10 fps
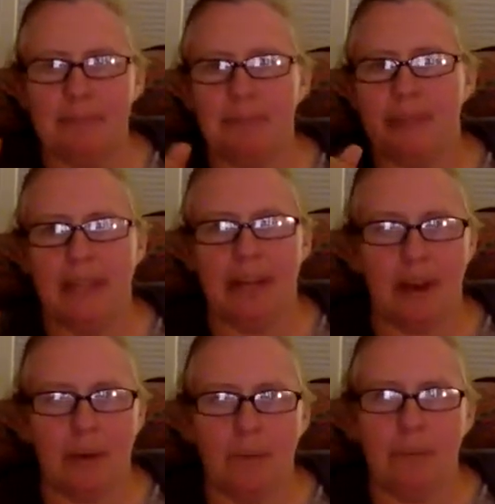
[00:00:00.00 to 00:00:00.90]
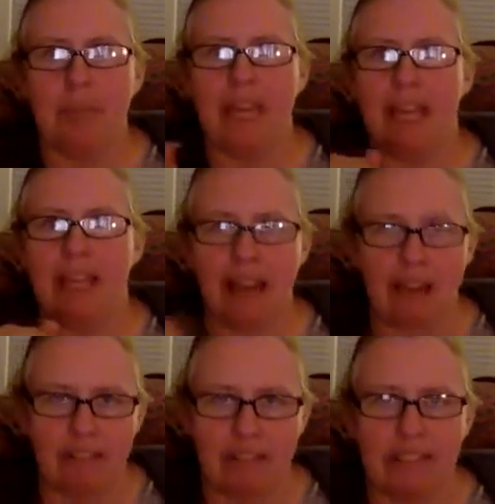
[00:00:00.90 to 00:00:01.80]
B
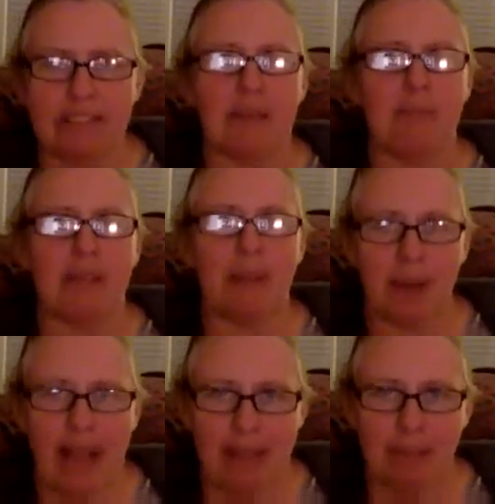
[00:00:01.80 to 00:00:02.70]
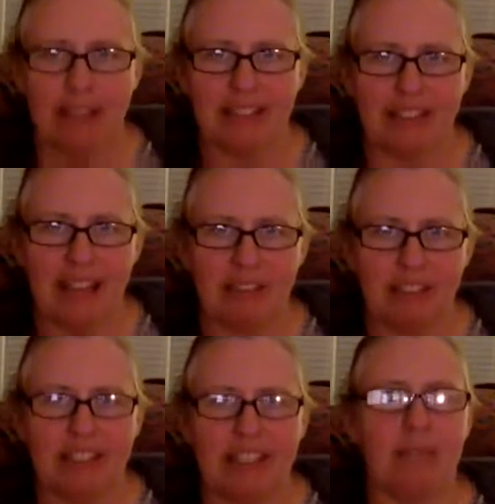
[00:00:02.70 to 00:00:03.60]
level, and some of them are A+
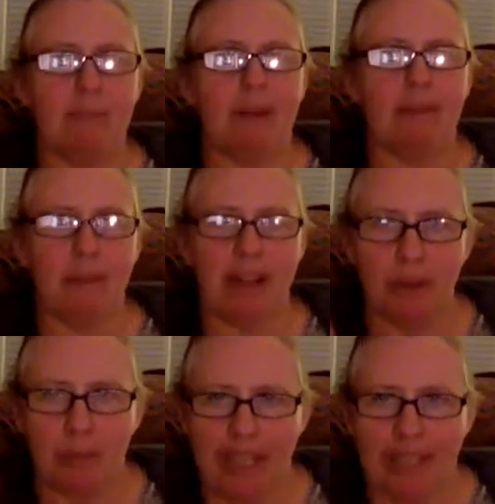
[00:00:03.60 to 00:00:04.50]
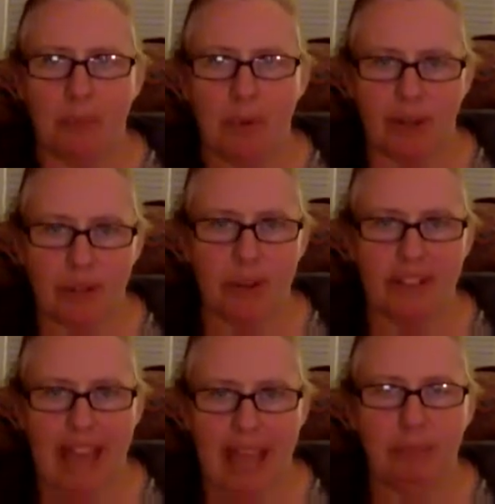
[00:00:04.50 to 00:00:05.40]
level, and you probably want to reach more
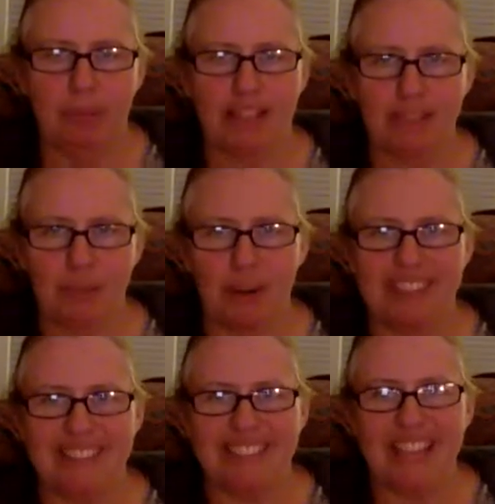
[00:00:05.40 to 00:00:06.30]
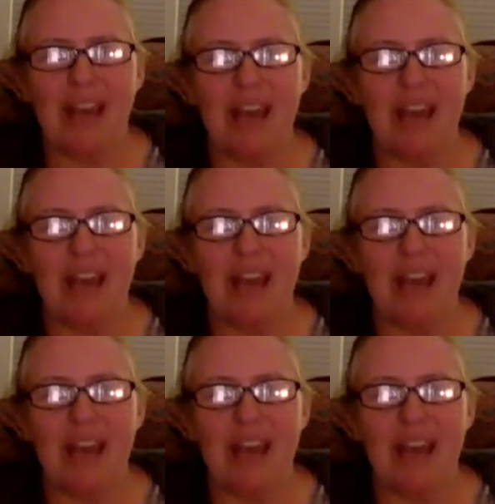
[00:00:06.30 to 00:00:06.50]
toward the A+ ones,